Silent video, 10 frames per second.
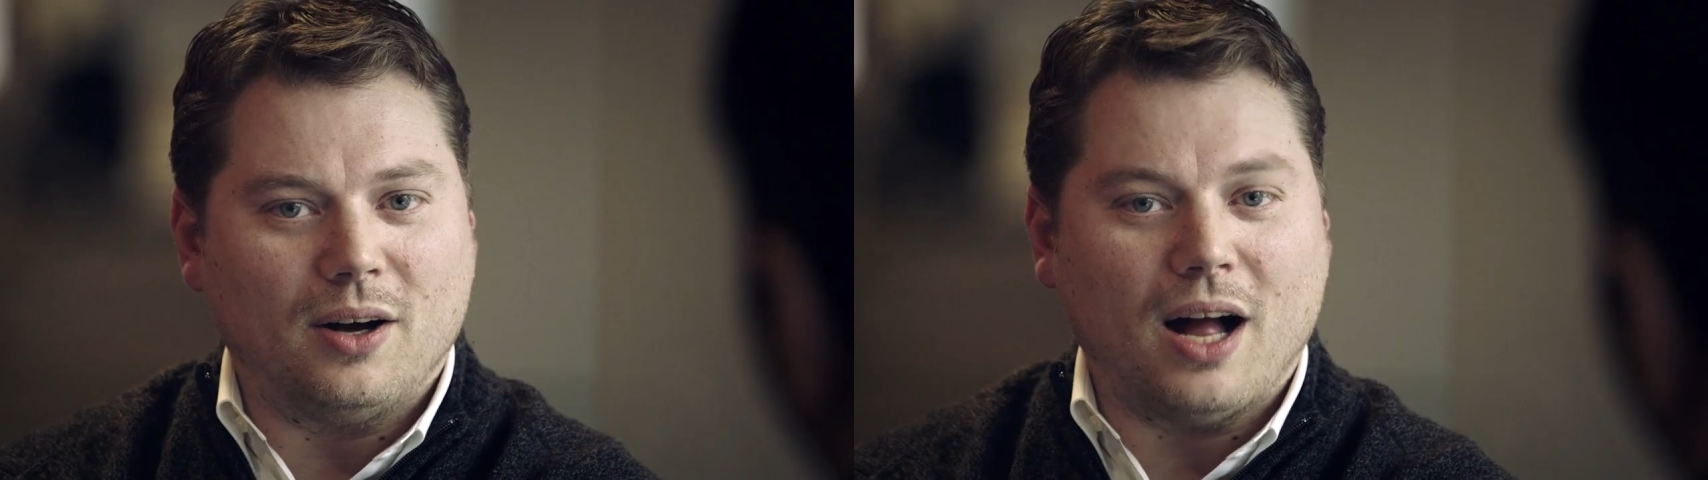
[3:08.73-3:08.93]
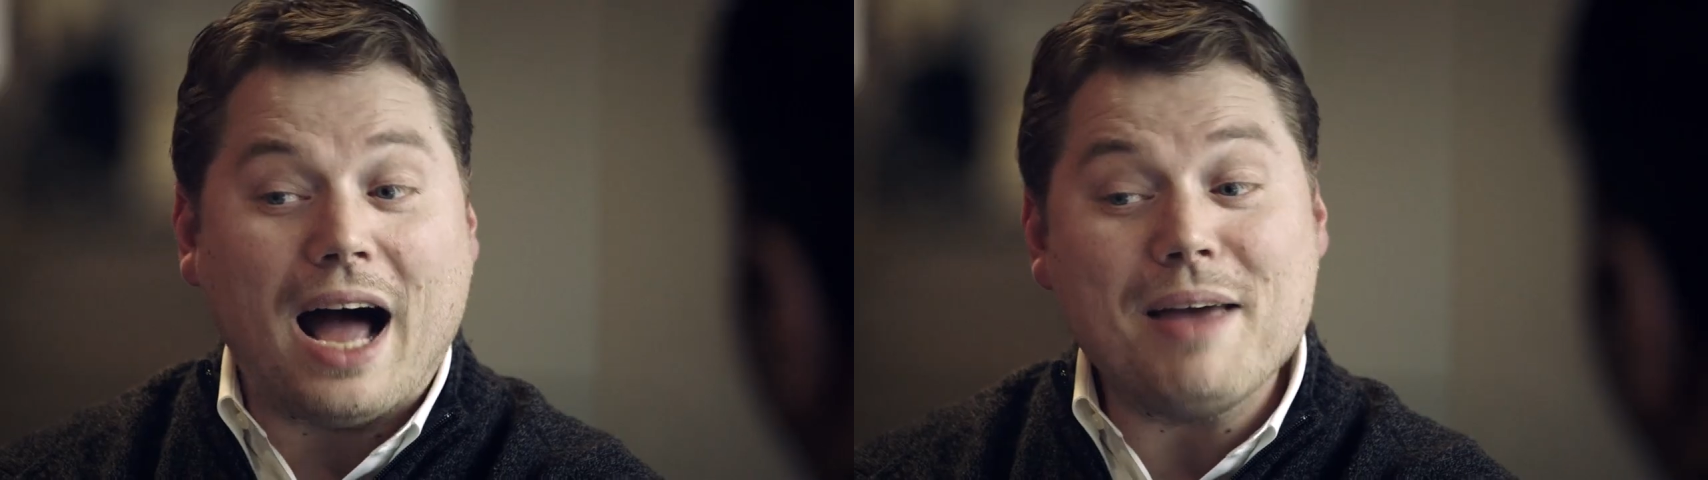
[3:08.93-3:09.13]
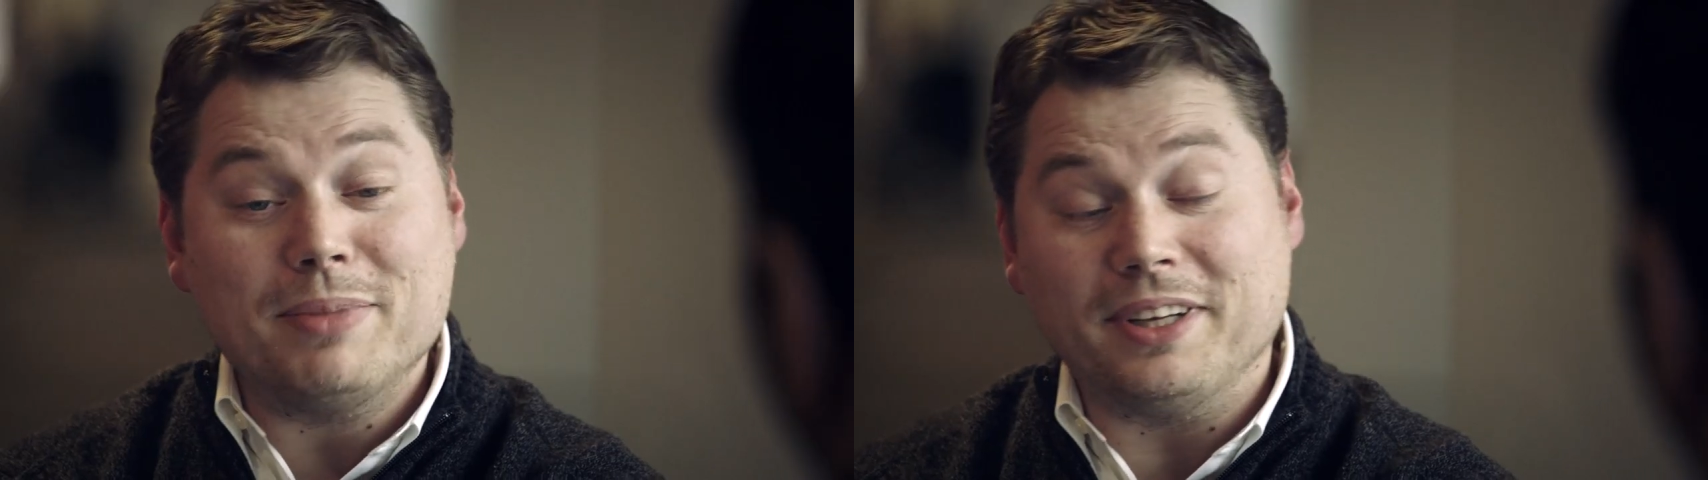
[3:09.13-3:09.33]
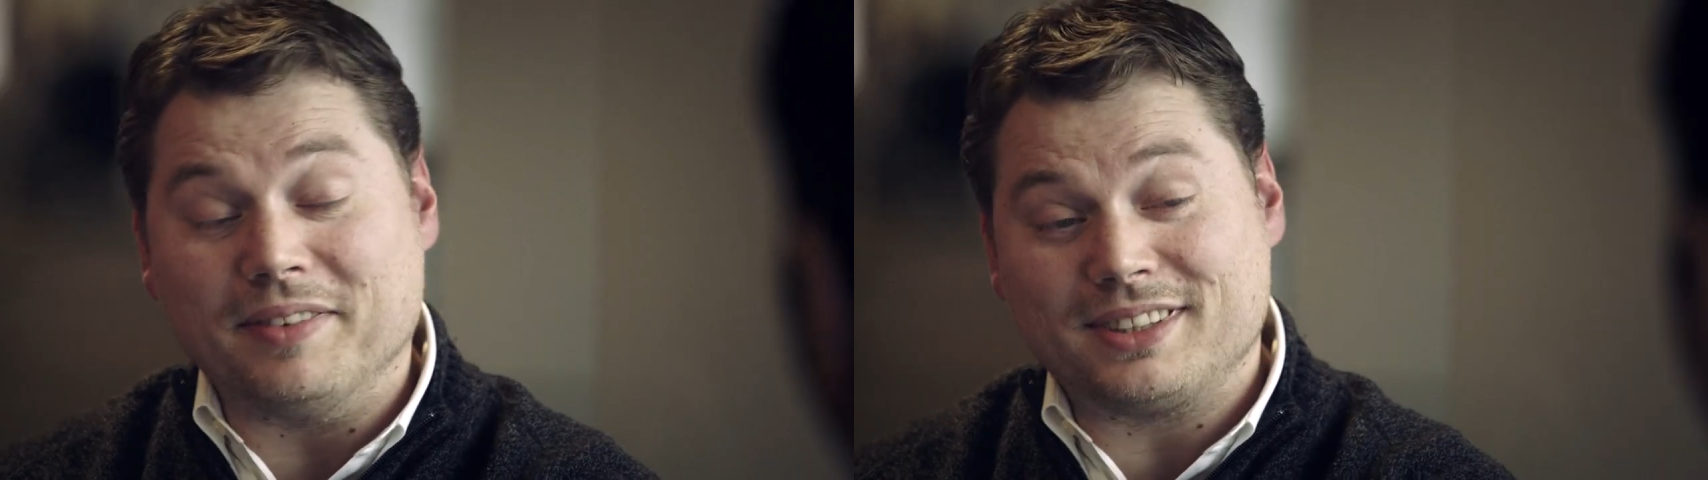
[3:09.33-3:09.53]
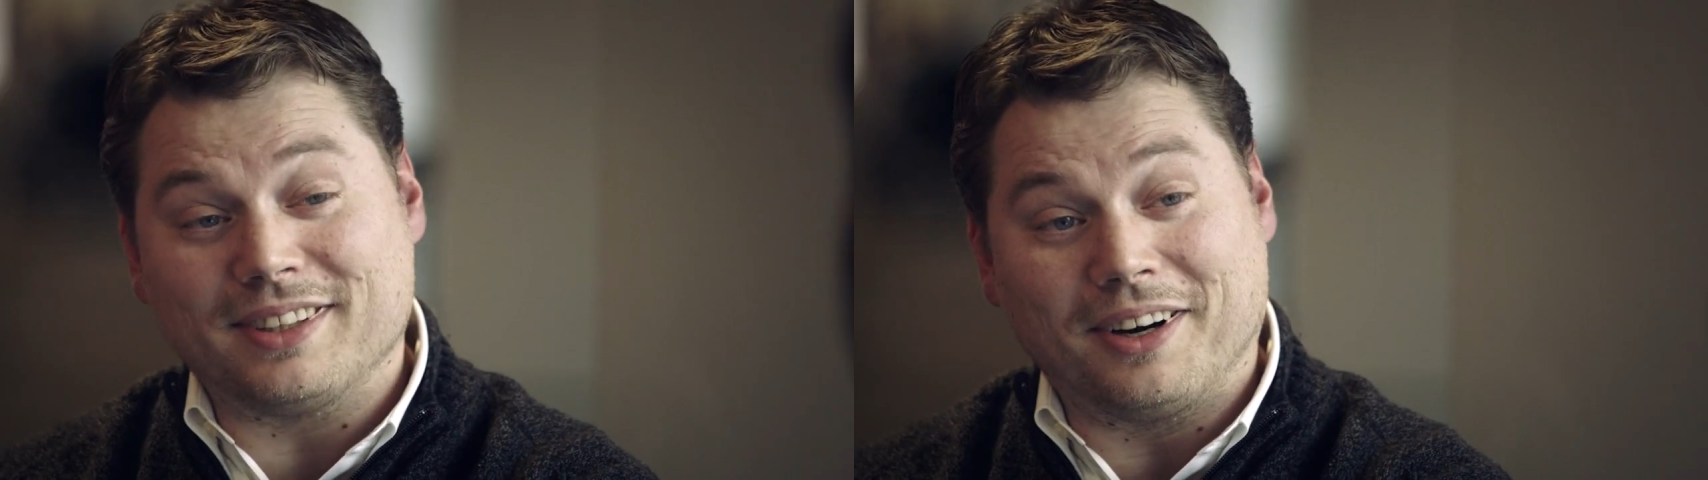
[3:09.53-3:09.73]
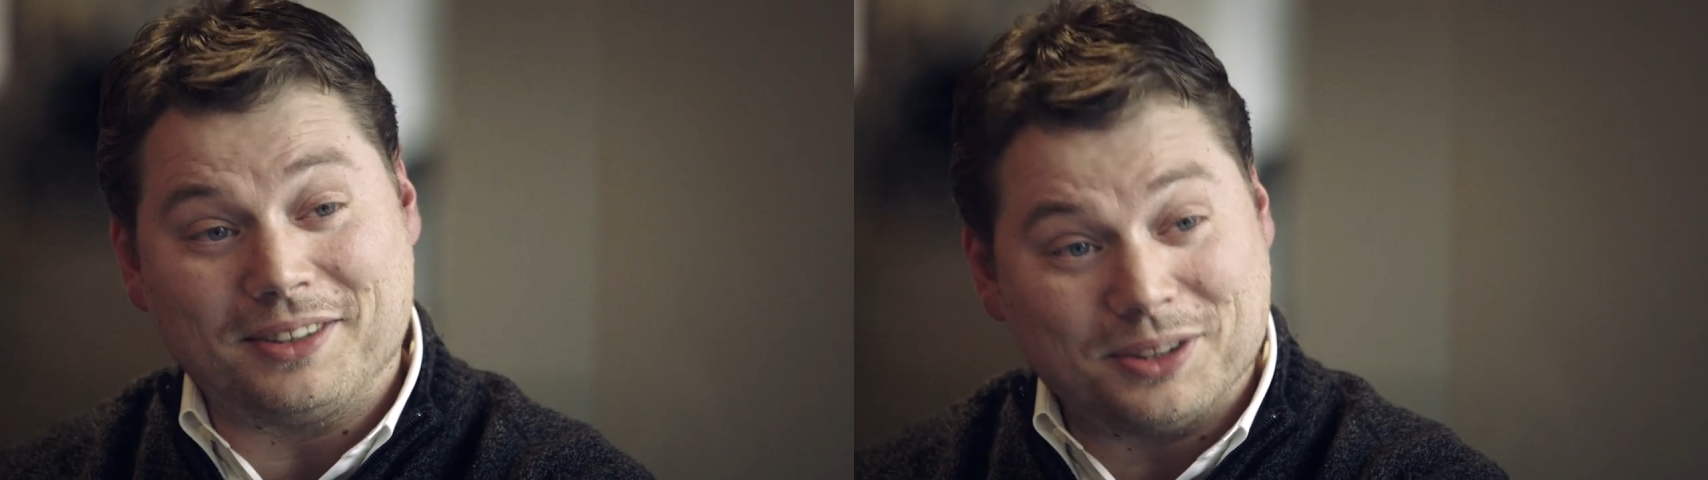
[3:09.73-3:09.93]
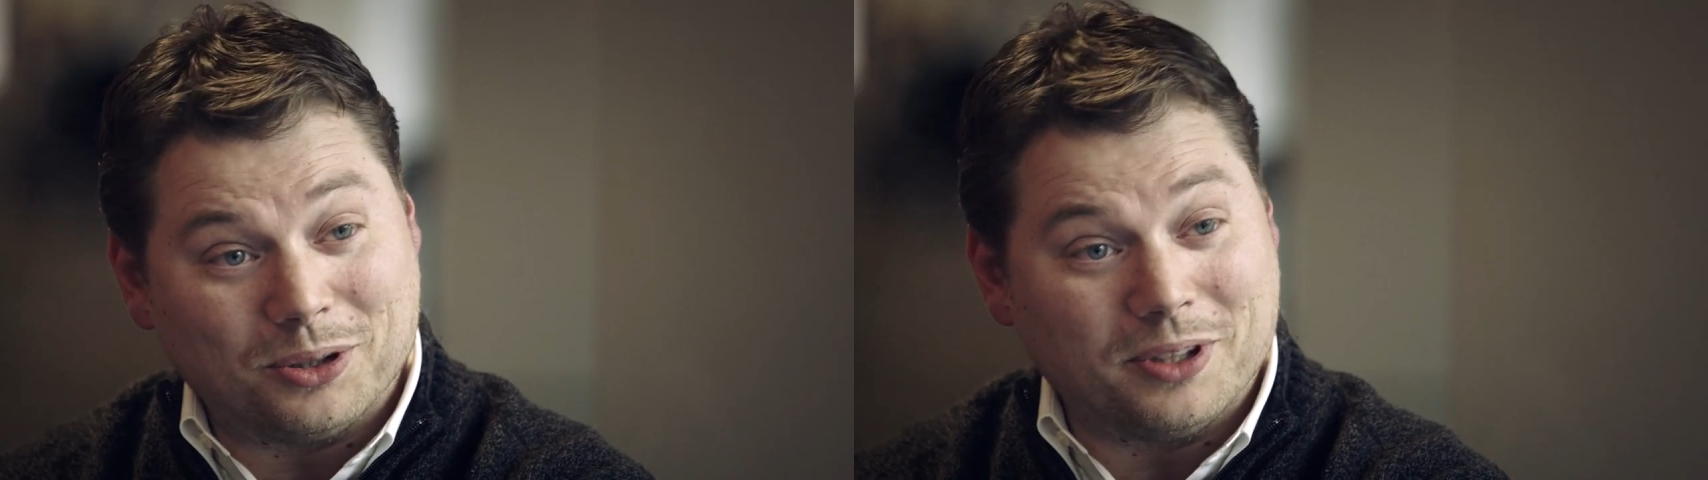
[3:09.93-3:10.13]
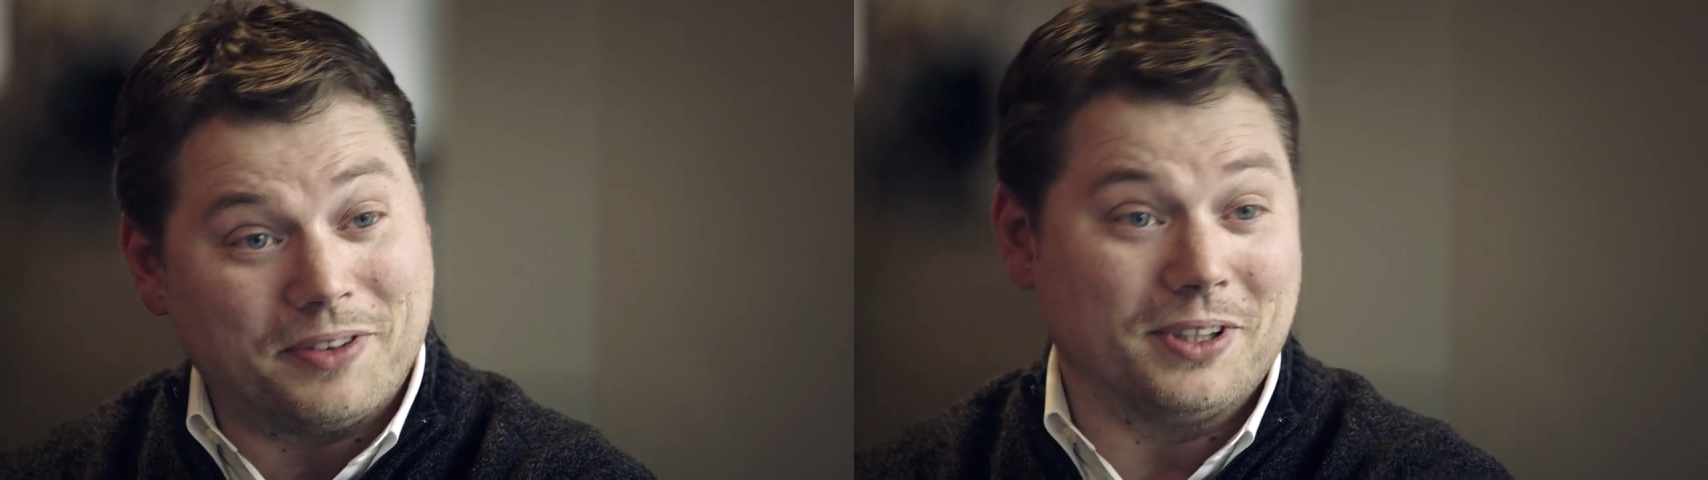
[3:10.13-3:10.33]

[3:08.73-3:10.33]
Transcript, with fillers: Uh, I believe it's the heart and soul